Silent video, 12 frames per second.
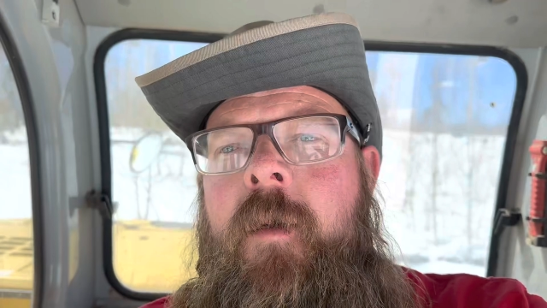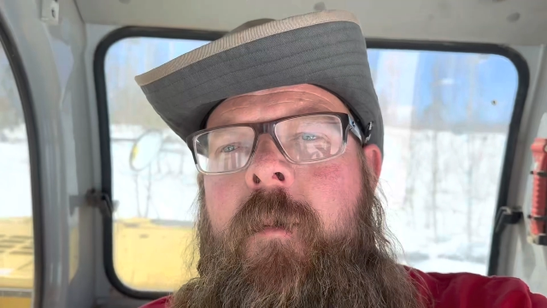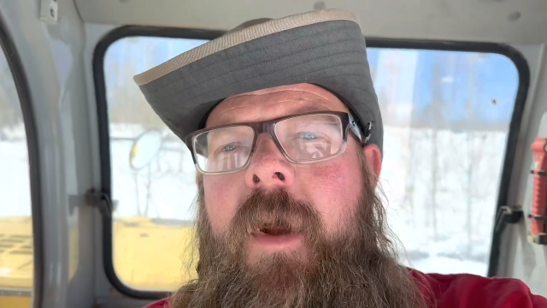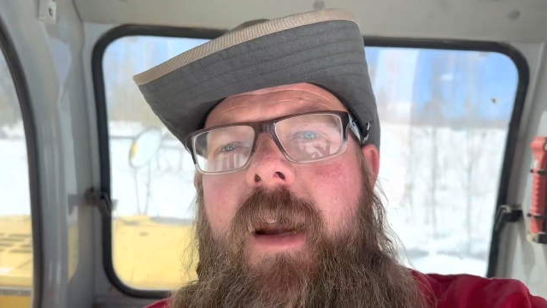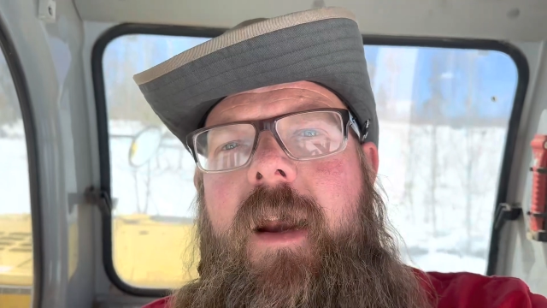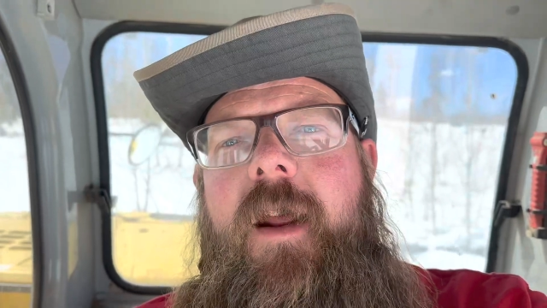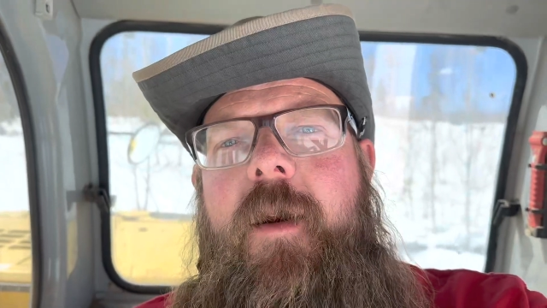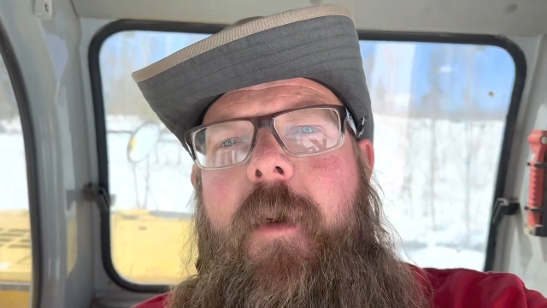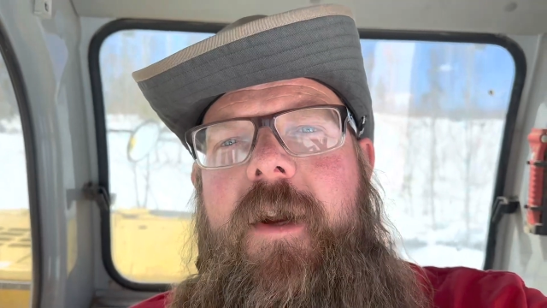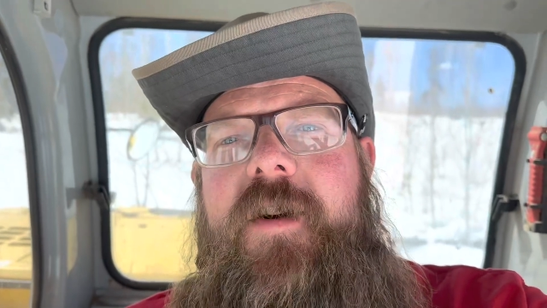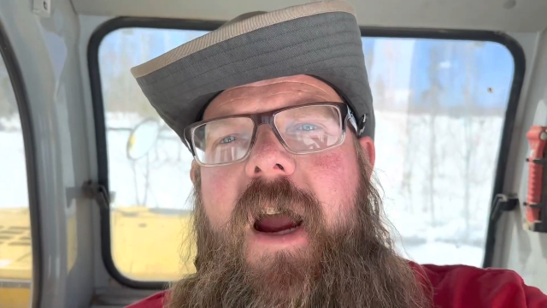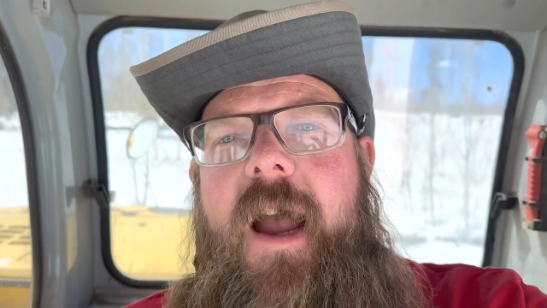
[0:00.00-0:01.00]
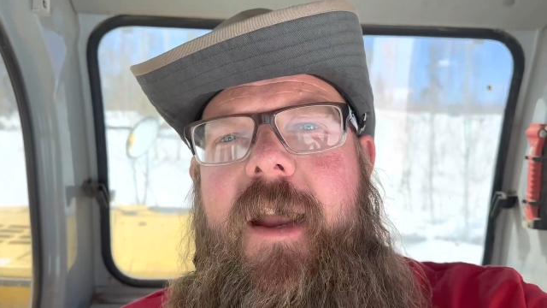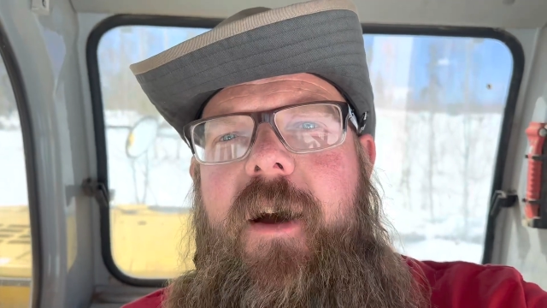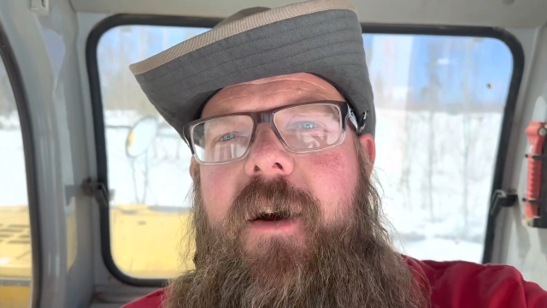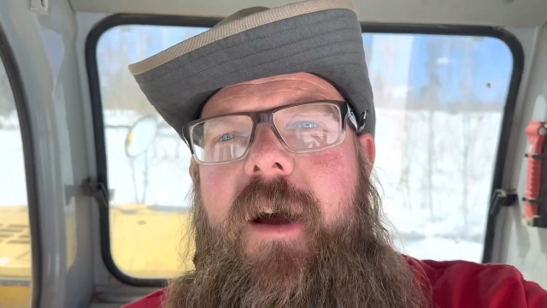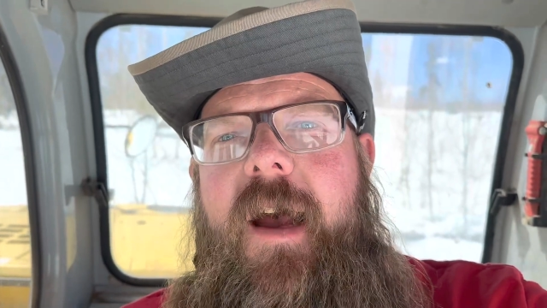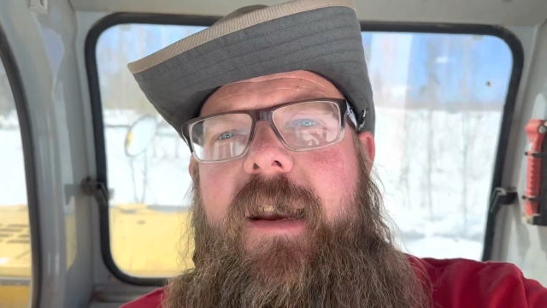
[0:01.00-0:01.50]
Made it into my
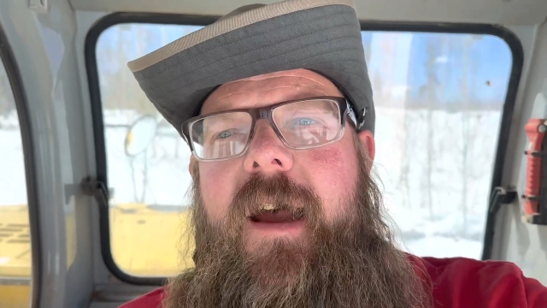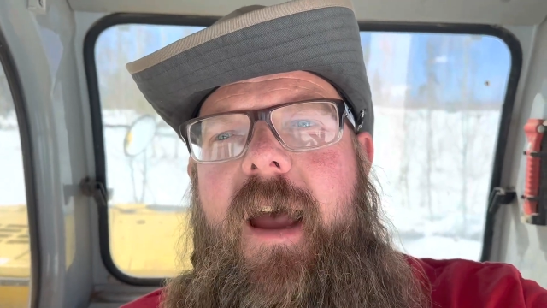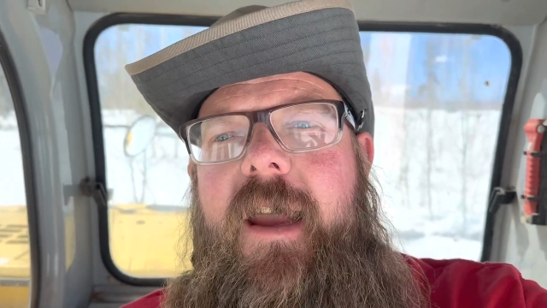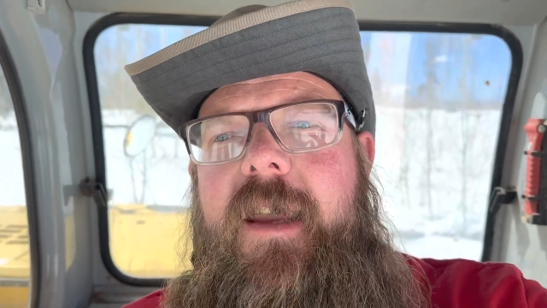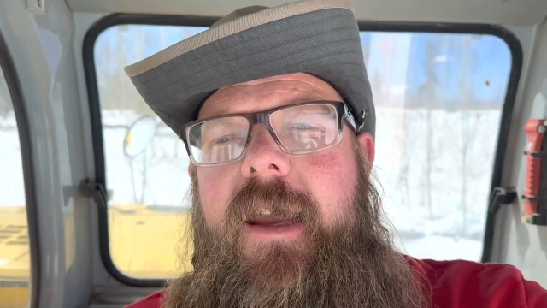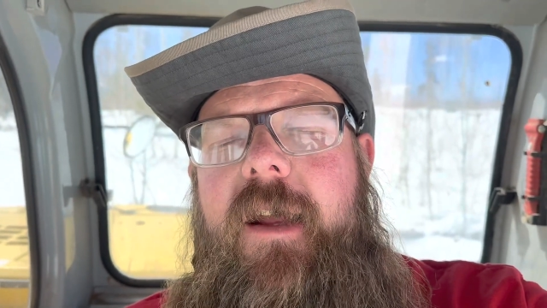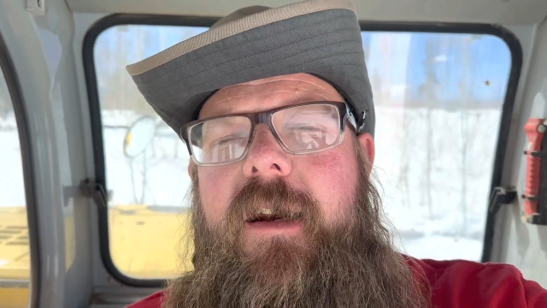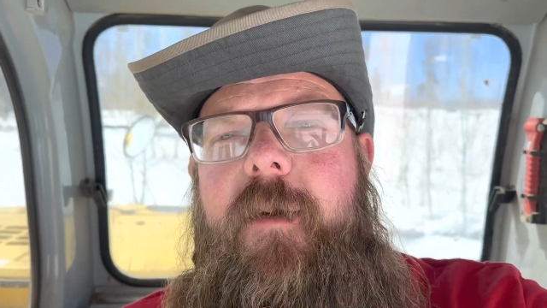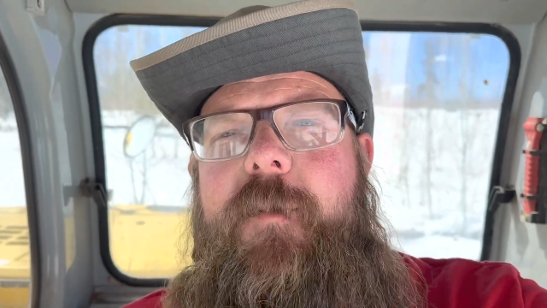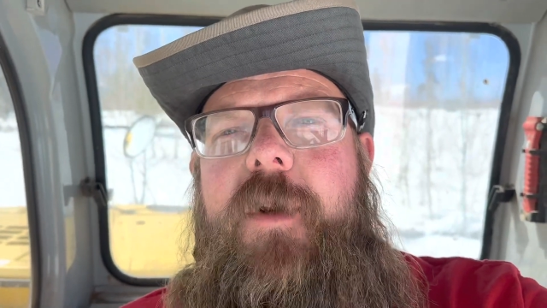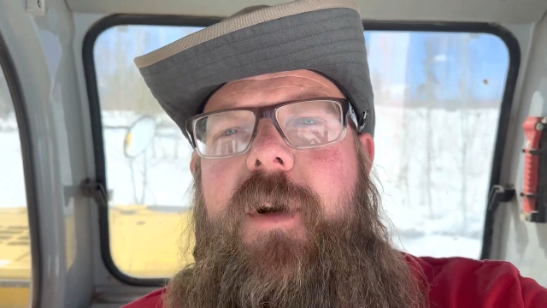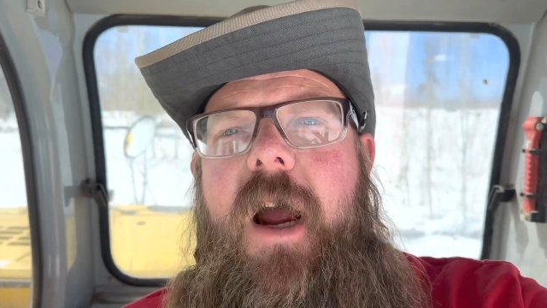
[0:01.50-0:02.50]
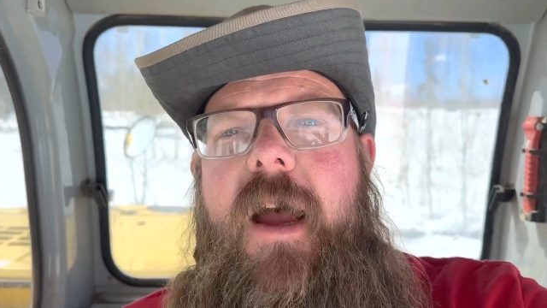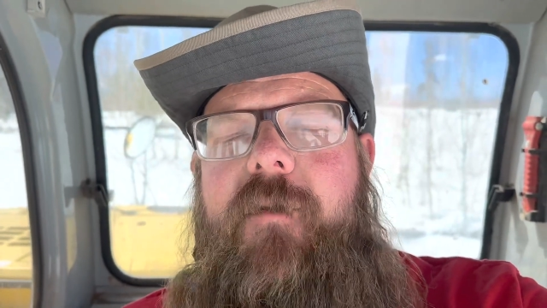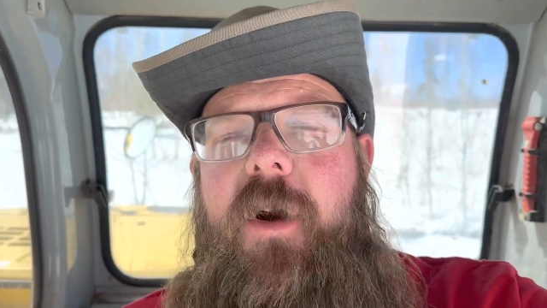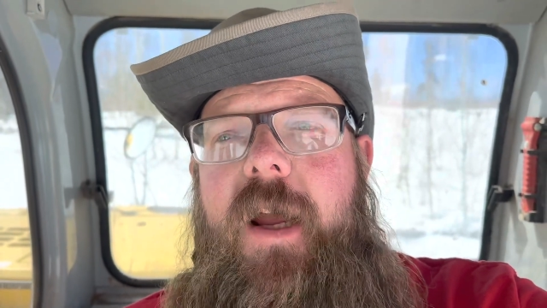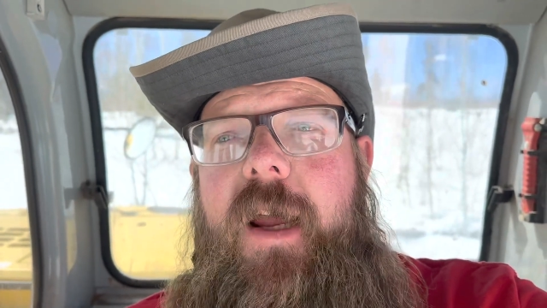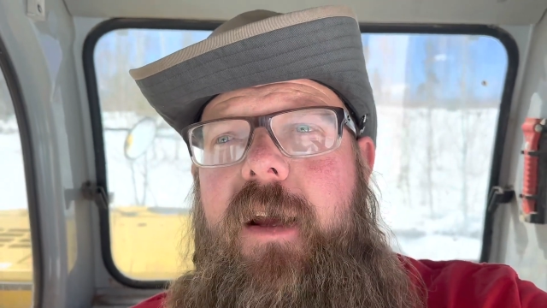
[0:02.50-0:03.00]
trackhoe, had to hike in up the
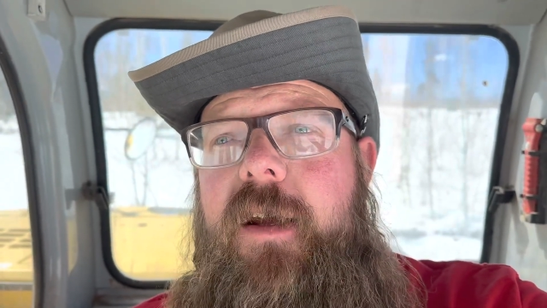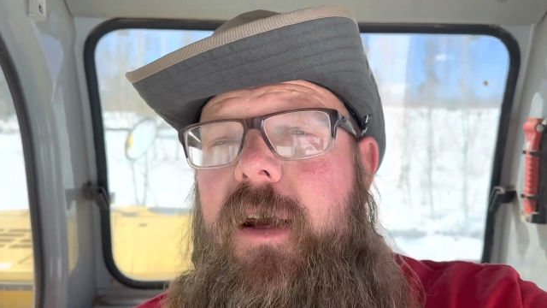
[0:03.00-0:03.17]
driveway.